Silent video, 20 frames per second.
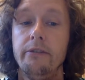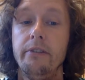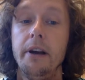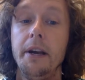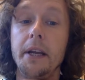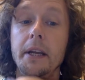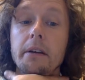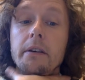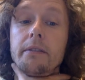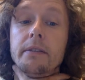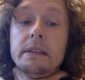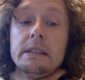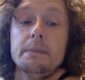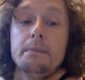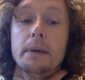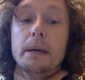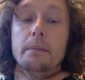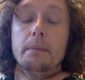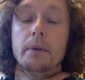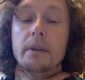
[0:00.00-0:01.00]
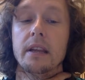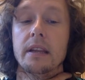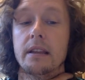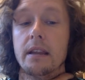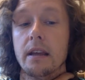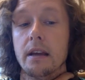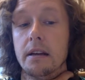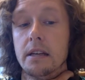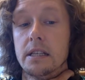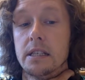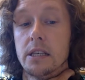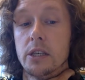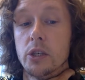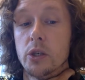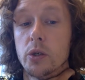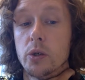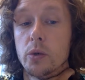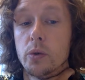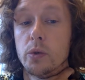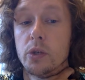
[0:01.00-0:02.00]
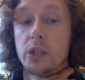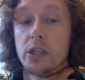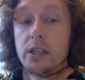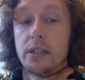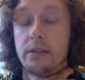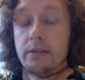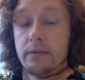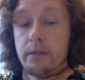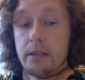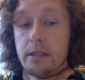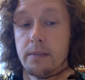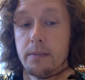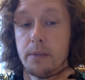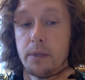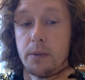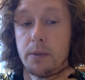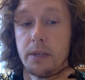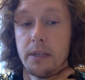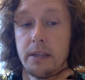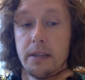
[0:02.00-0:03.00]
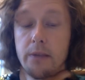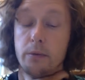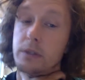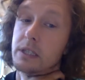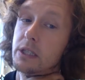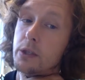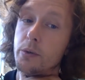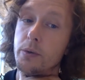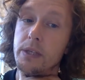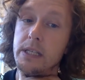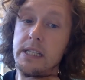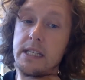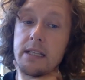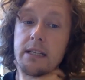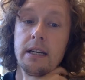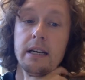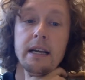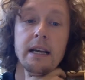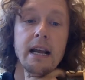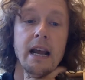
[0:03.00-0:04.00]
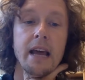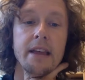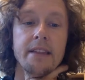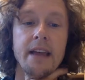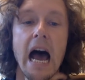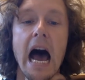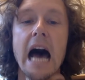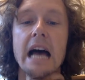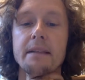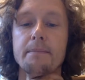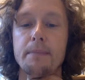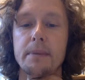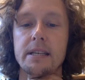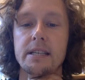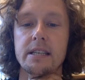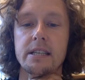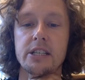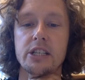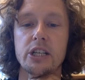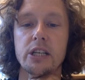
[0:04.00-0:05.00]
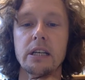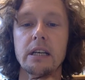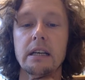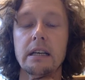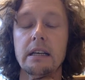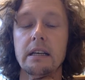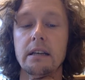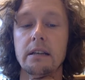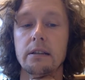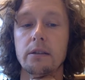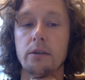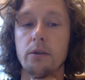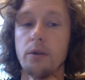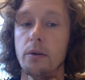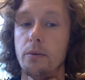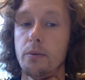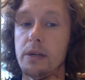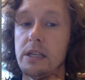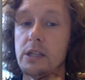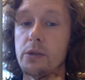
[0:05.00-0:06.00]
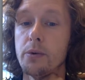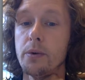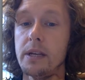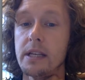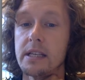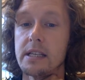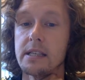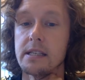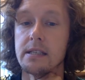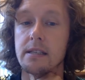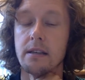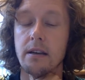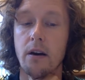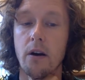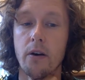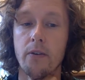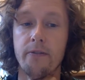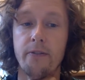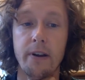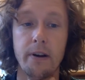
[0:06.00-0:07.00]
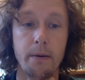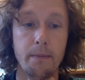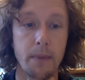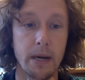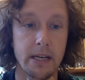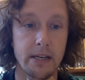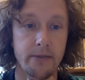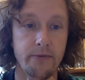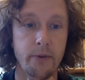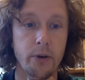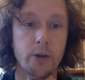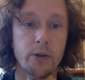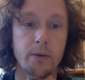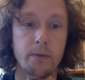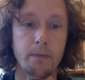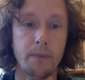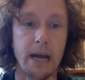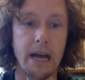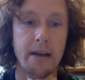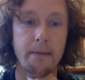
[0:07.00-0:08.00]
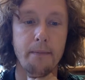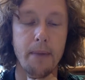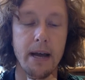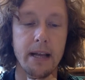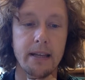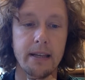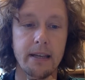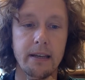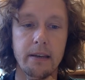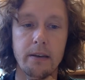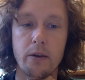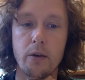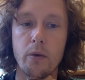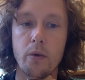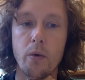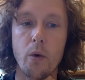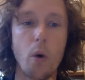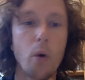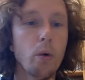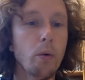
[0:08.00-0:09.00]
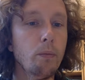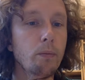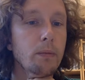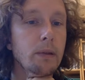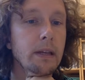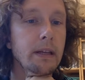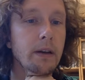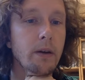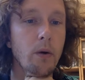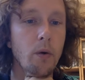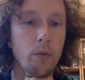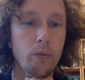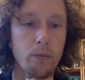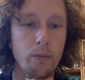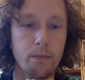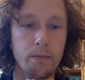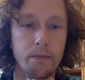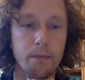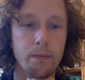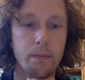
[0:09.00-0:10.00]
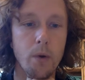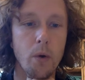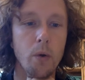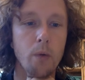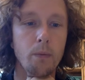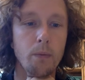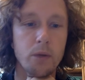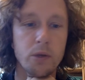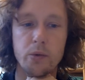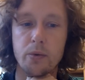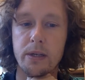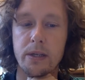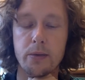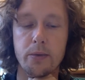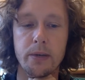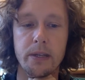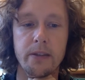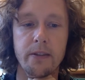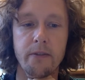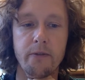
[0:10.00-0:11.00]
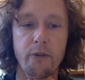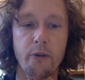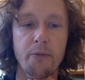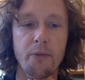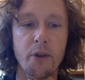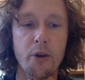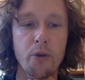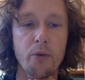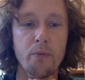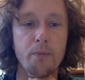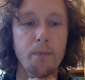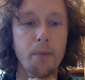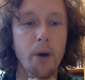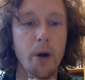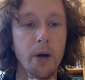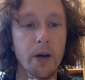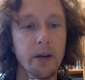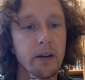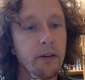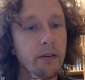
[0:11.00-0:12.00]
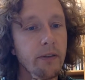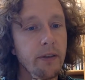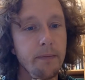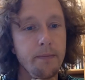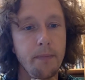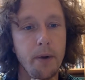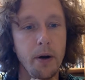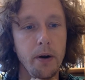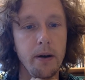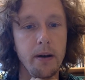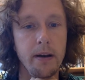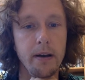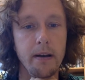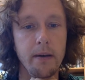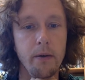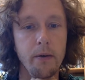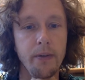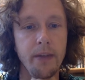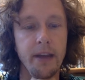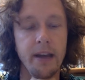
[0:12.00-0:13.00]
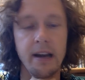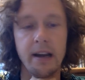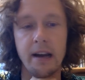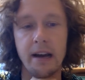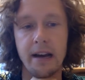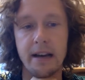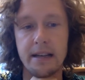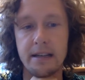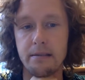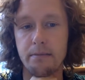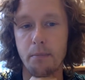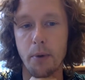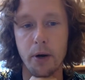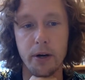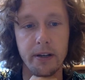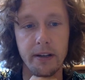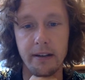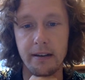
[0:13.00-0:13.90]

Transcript: finding of this paper, that there is a huge difference between the retweets and the at messaging. So the retweets are very much virtual backpatting. You only almost retweet from the own party or the party